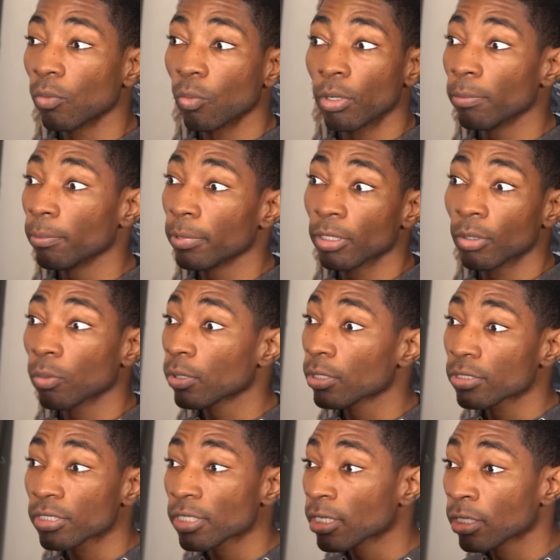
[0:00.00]
Wouldn't be the
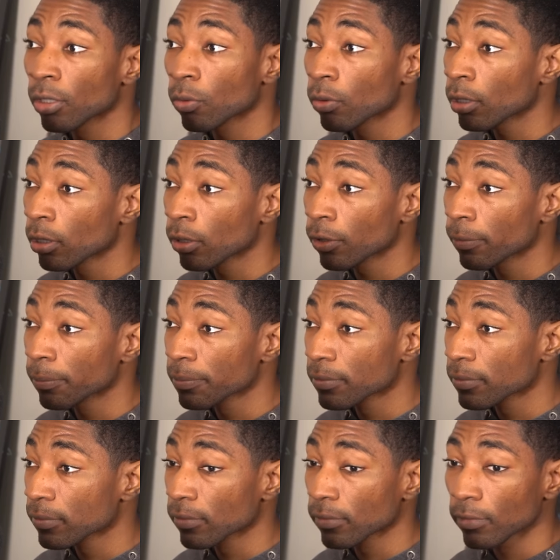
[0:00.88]
worst thing in the world.
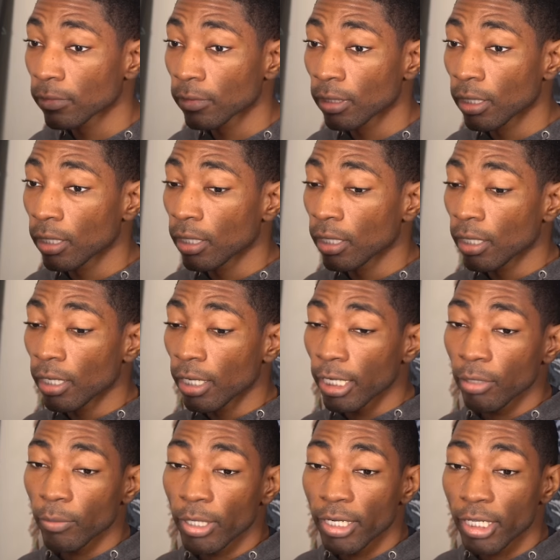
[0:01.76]
Hmm,
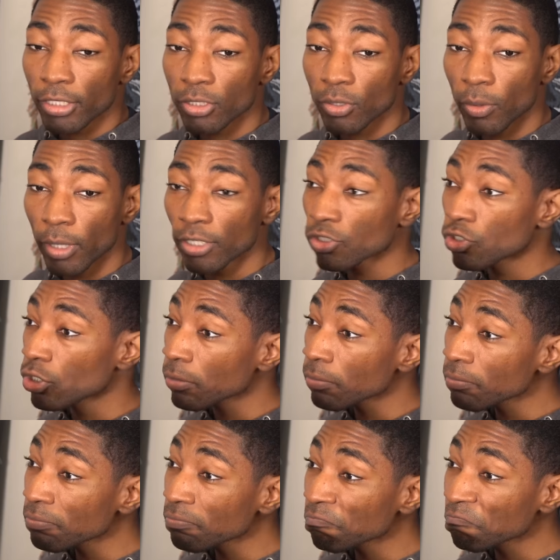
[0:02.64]
anyway, next question.